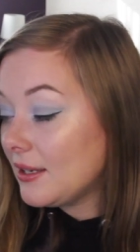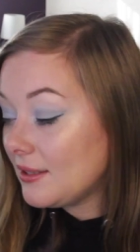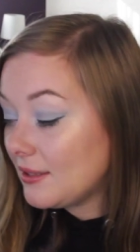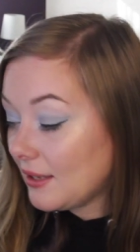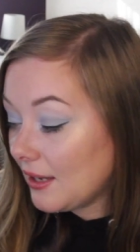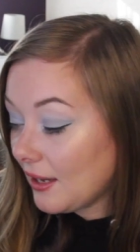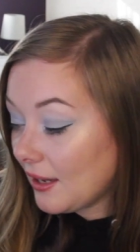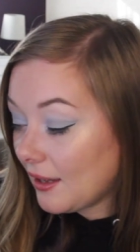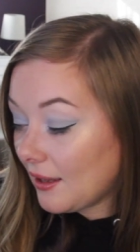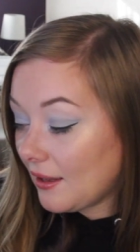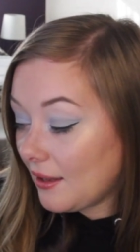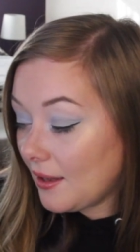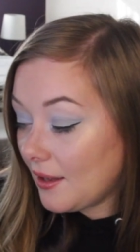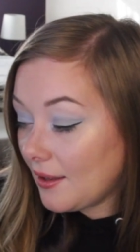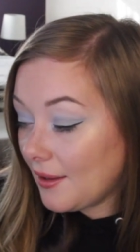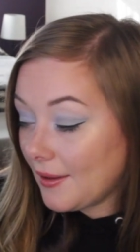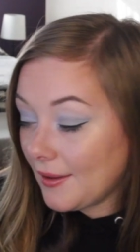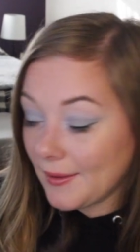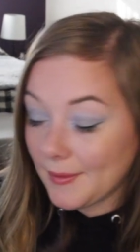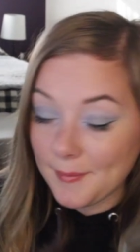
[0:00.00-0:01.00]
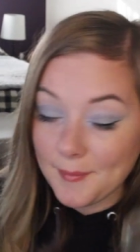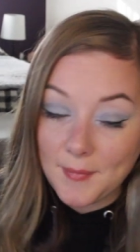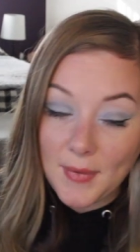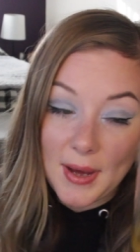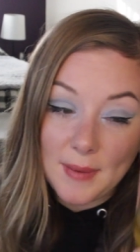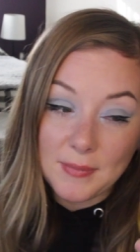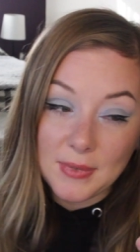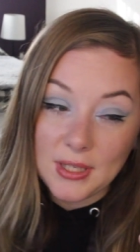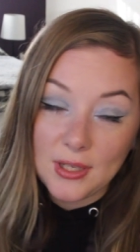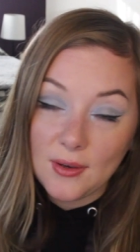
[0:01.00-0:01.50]
yeah, um,
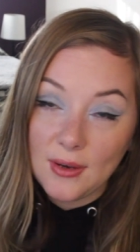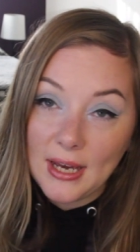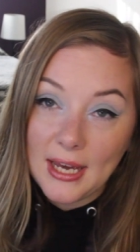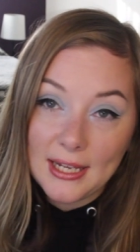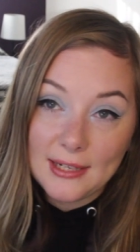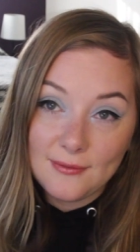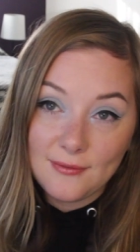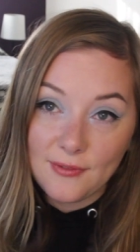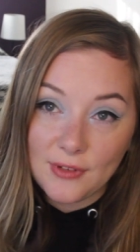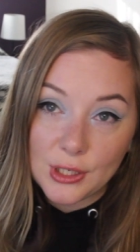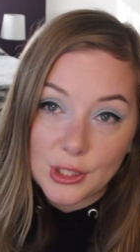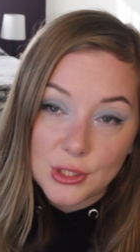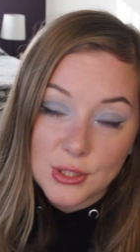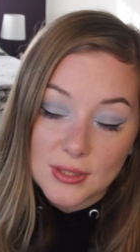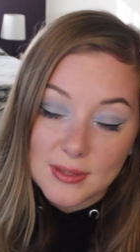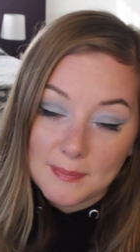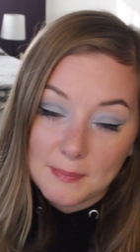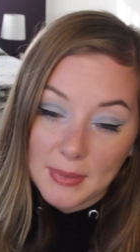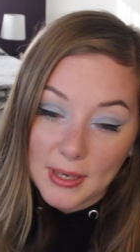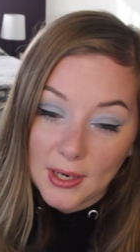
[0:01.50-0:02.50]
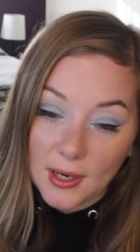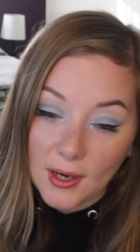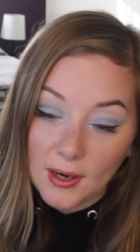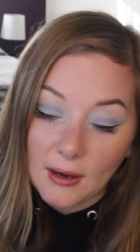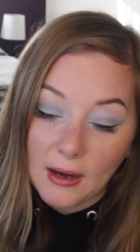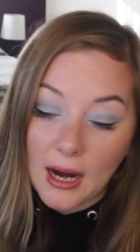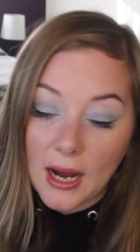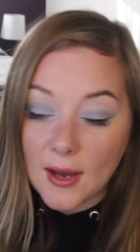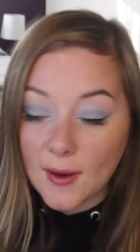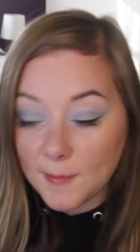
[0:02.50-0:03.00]
I'm gonna go ahead and finish this
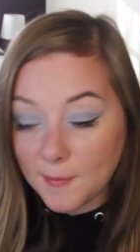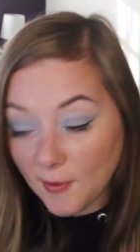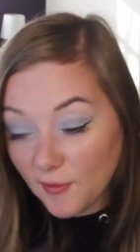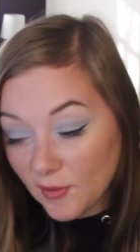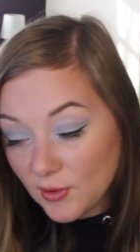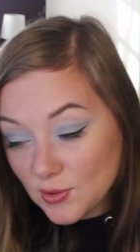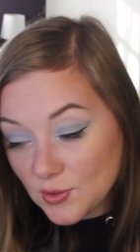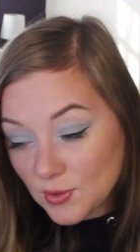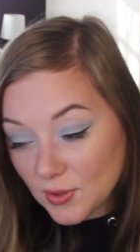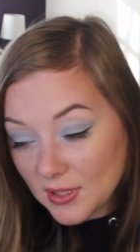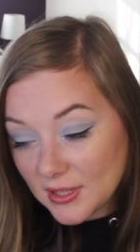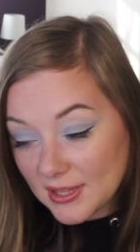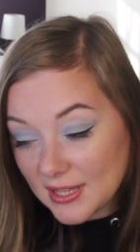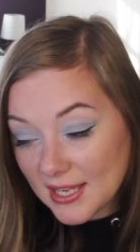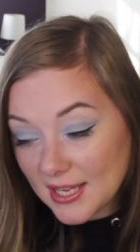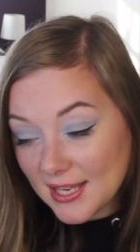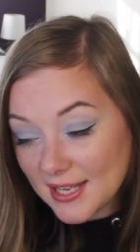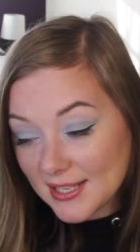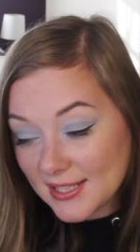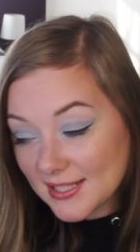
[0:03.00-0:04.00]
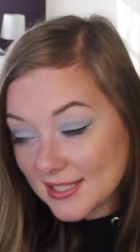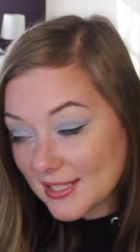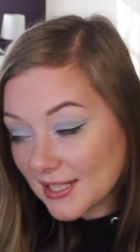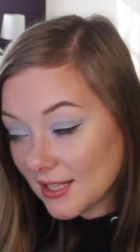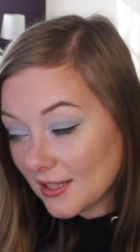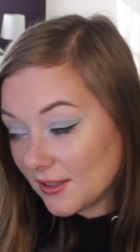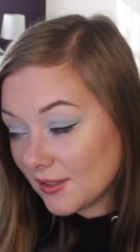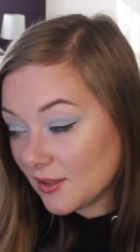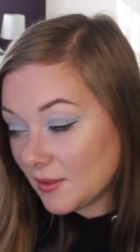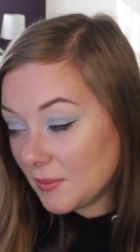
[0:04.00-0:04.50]
beer. I hope you've enjoyed this
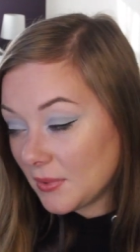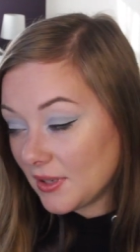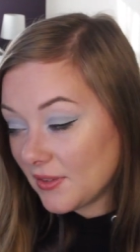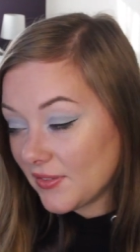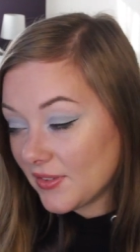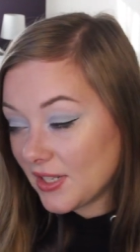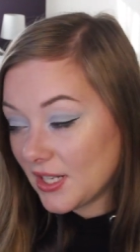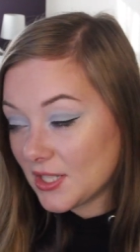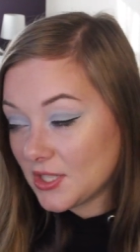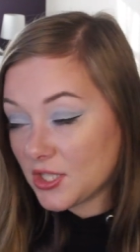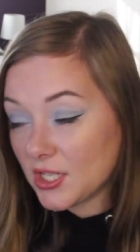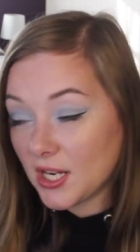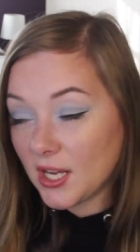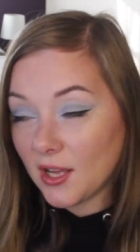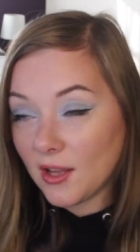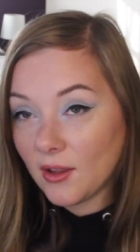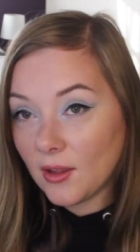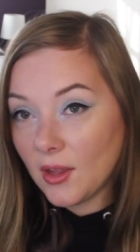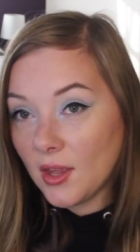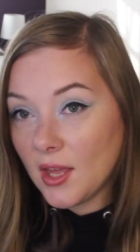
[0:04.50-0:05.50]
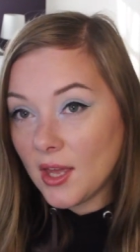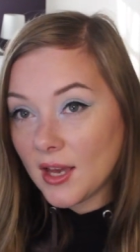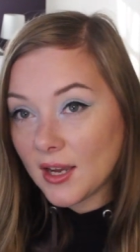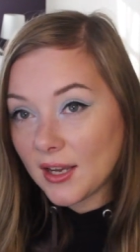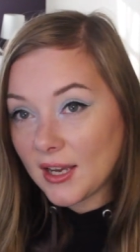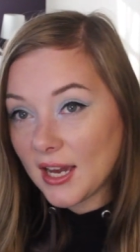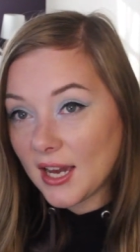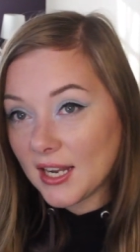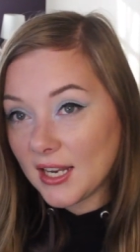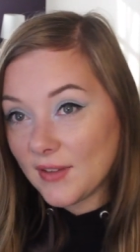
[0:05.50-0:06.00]
little bit of a nutshell
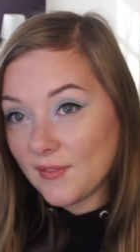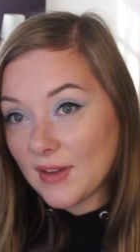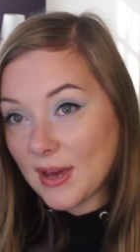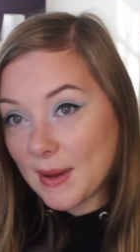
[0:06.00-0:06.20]
kind of